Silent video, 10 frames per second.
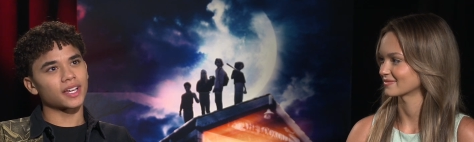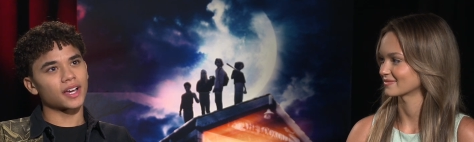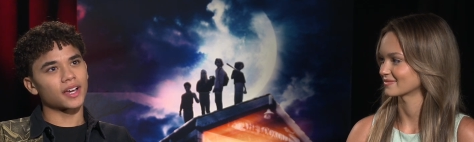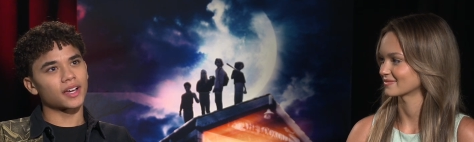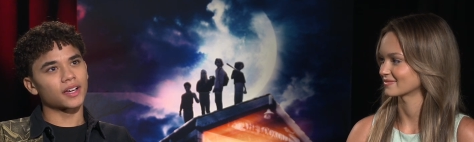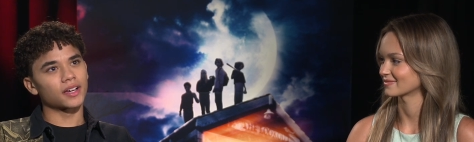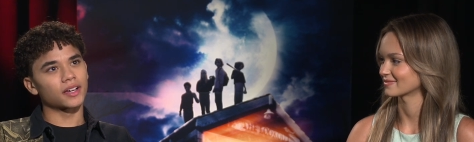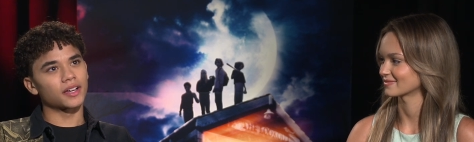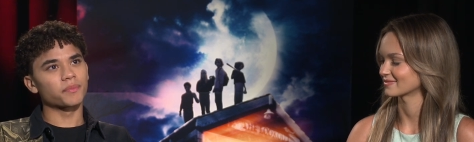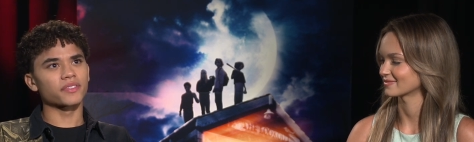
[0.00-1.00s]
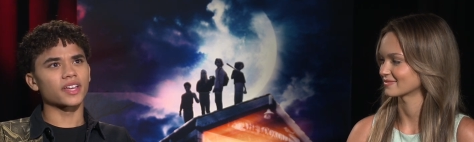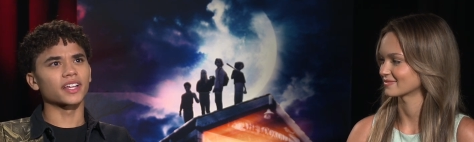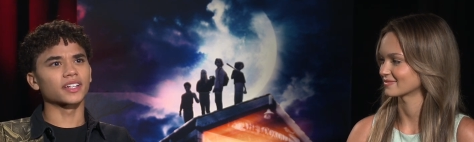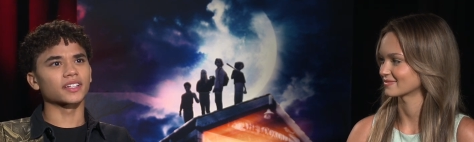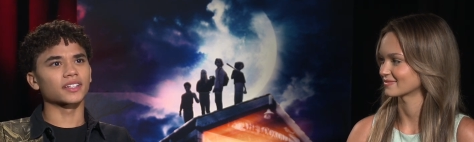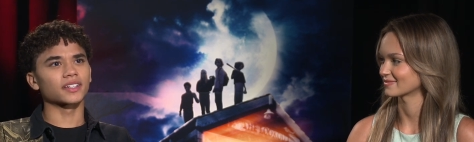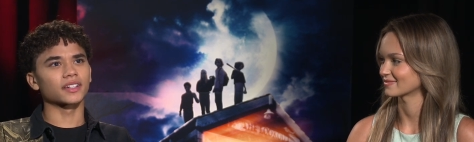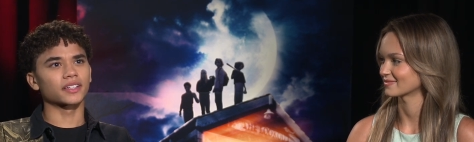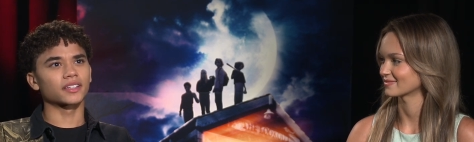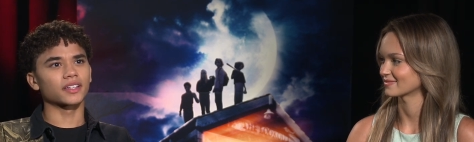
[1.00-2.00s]
Speaker 1: uh, empathetic
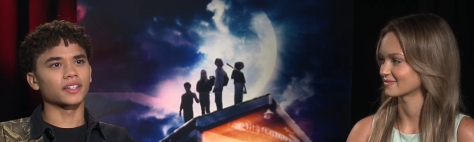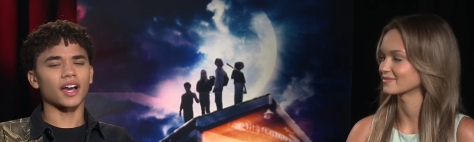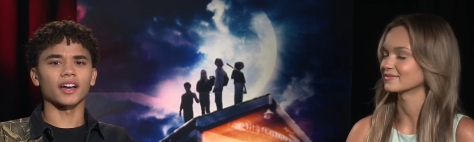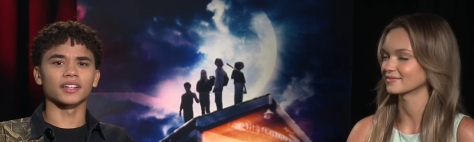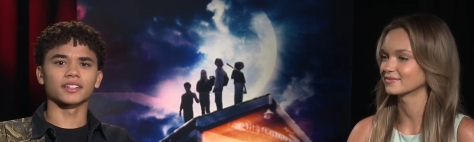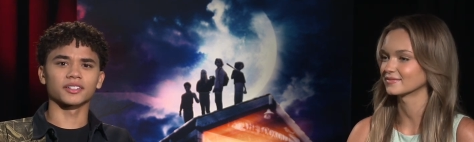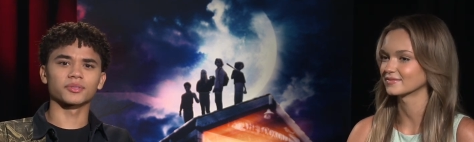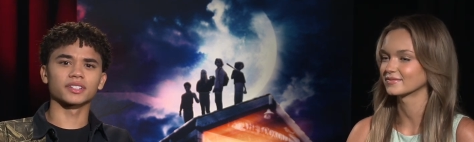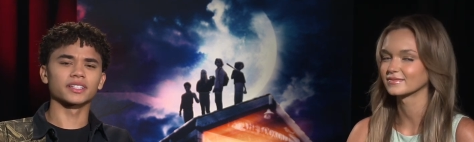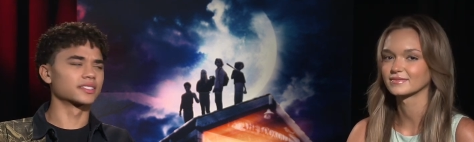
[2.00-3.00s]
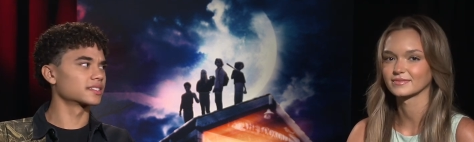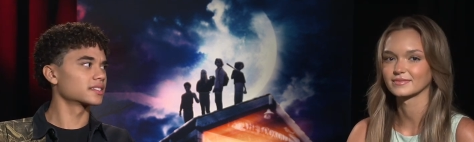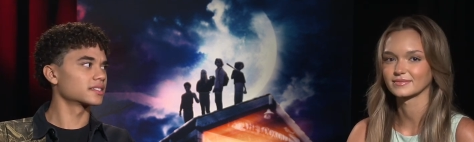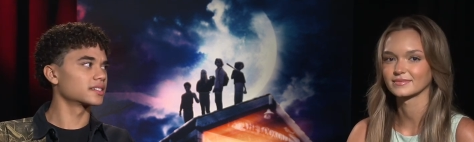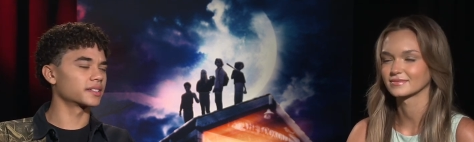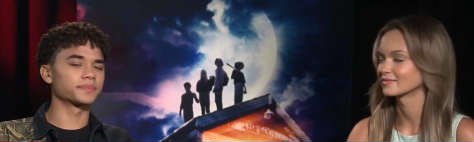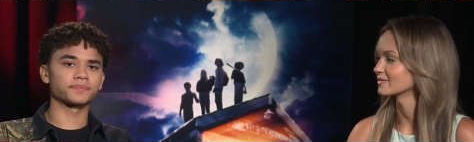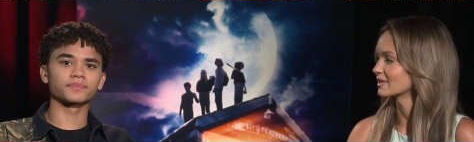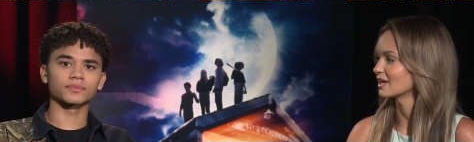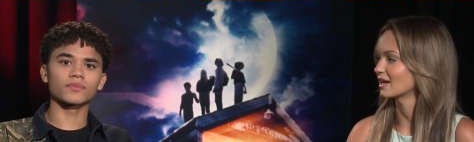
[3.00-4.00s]
guy. Mm-hmm. It really is. Yeah.
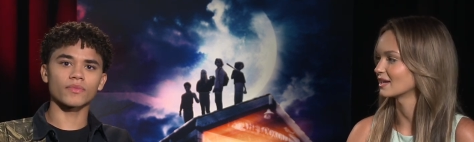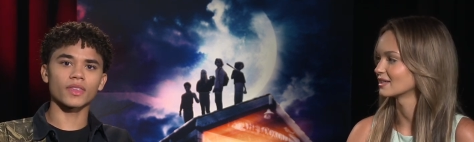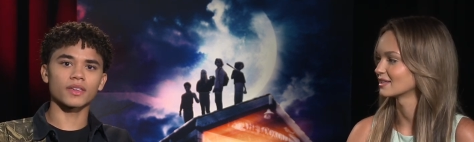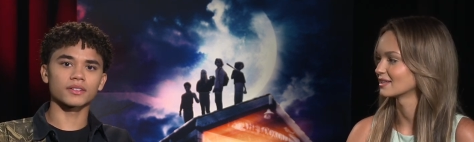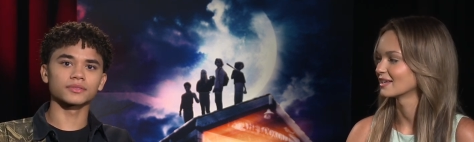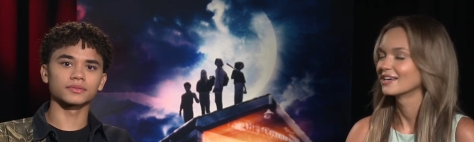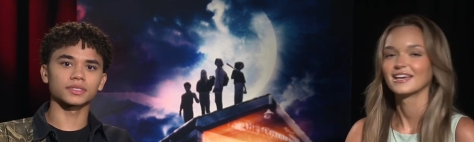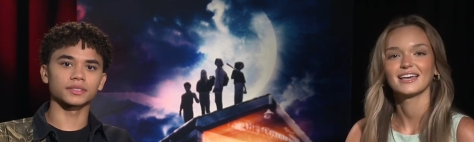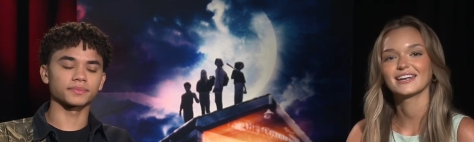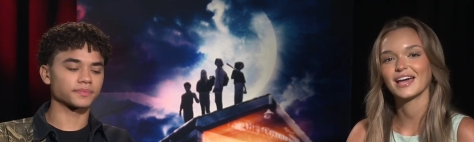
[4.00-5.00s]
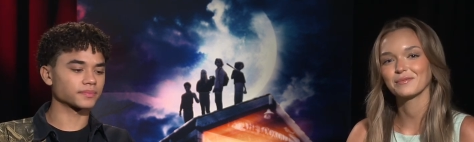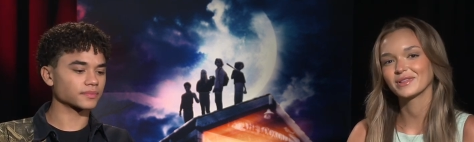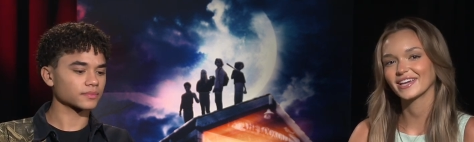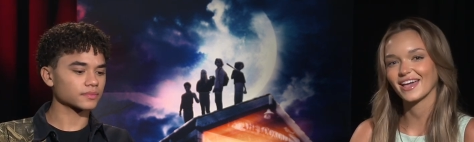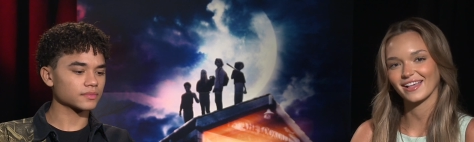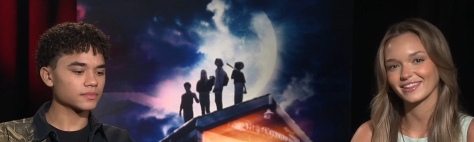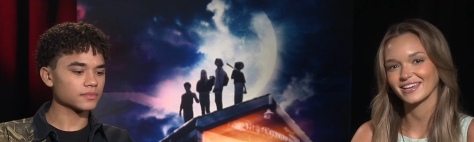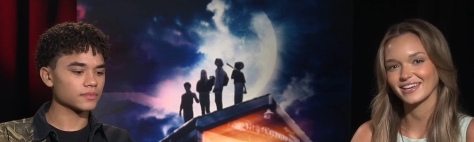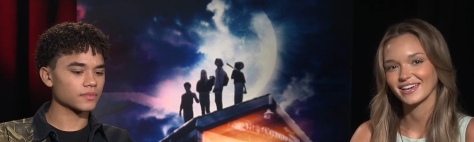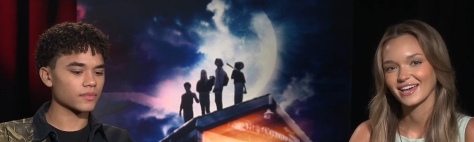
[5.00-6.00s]
yeah. yeah. And
Speaker 2: I play
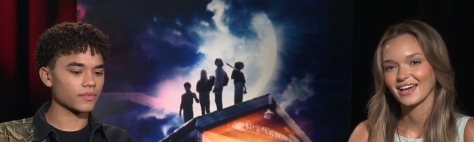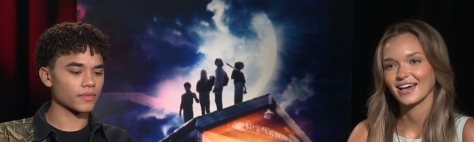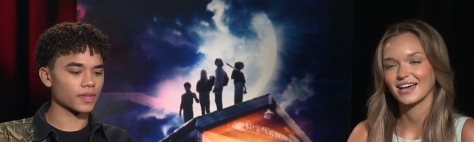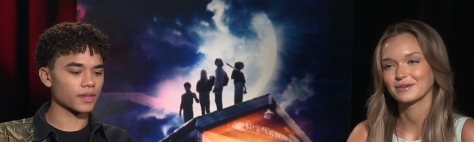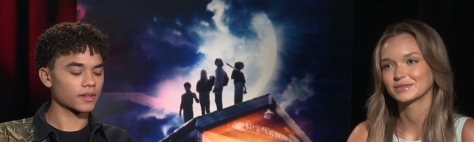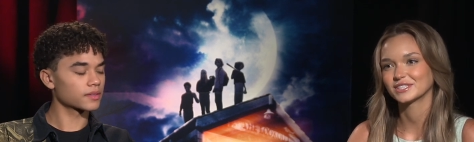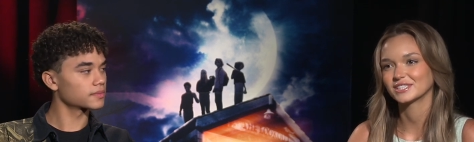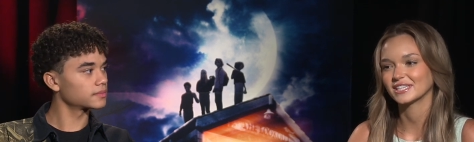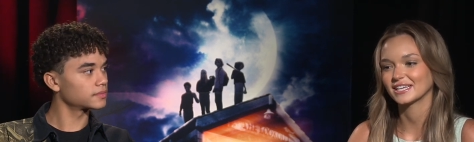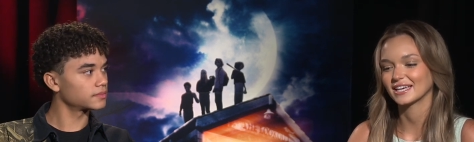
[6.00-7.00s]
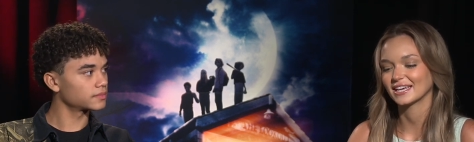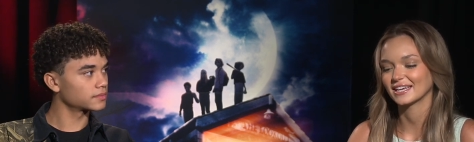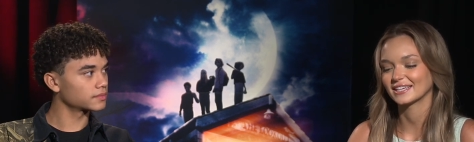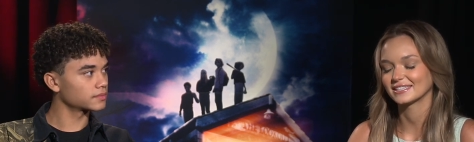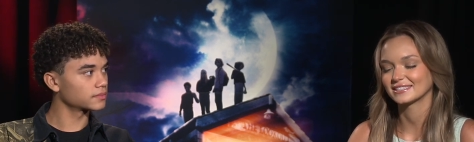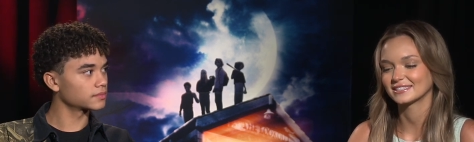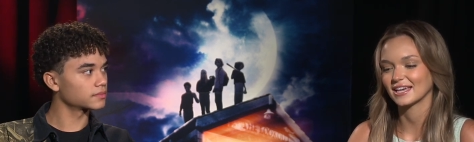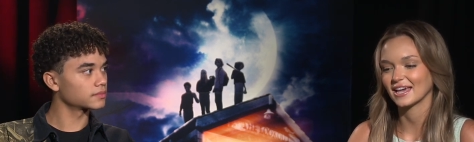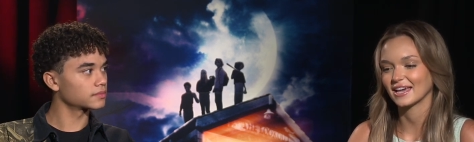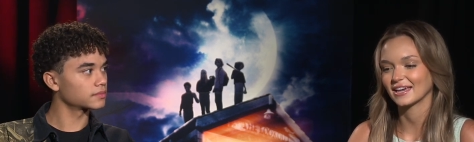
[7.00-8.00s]
Ellie. Um, she is
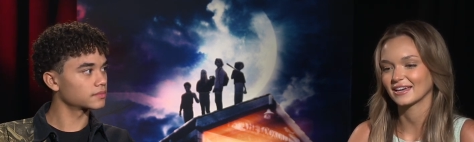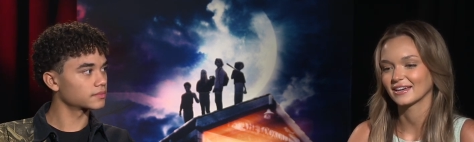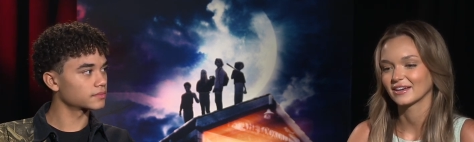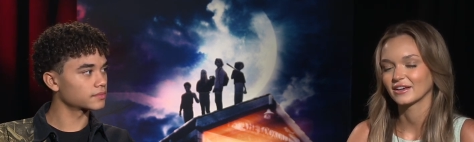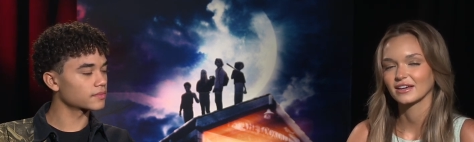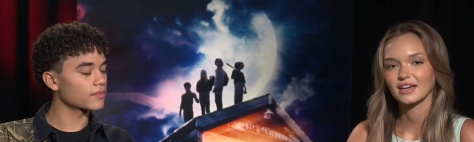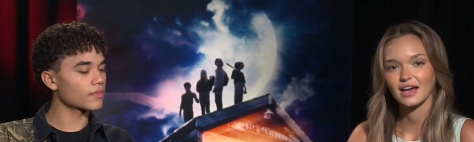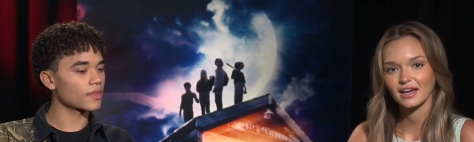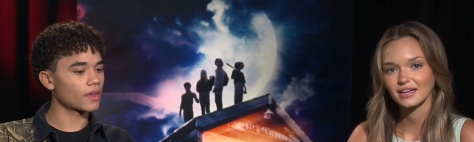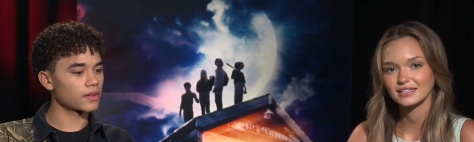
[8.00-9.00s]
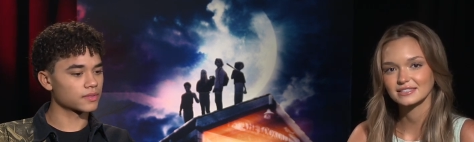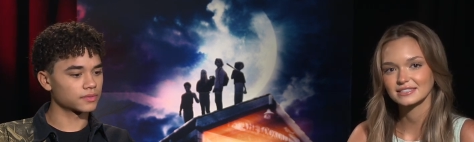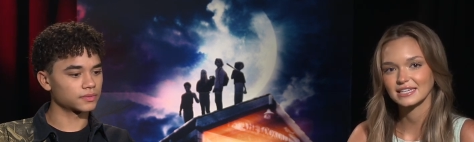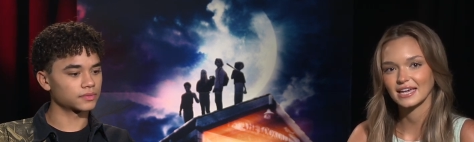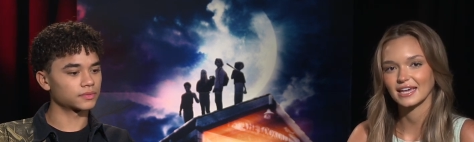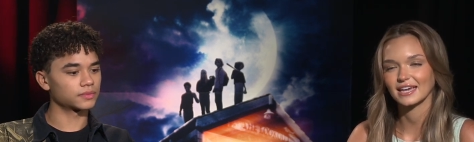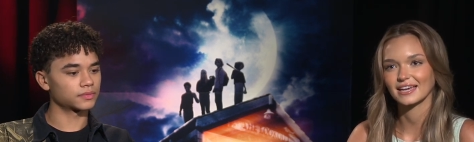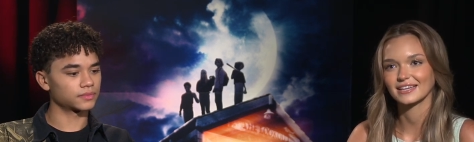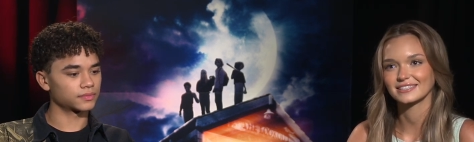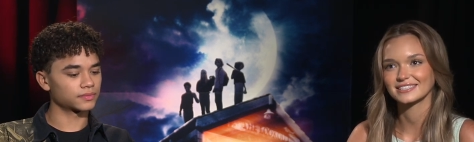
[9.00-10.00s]
a kind
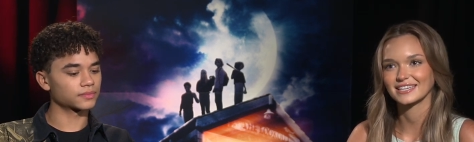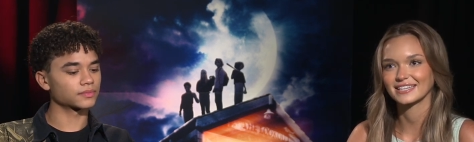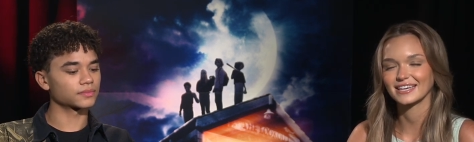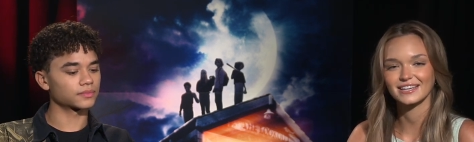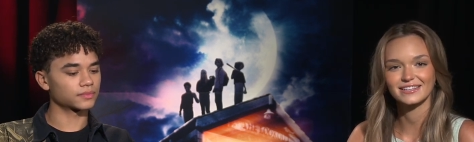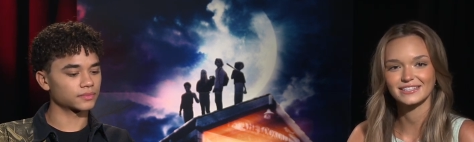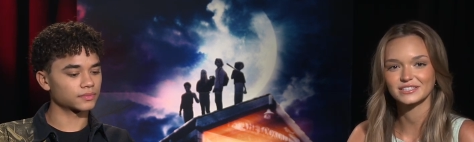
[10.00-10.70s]
and giggly,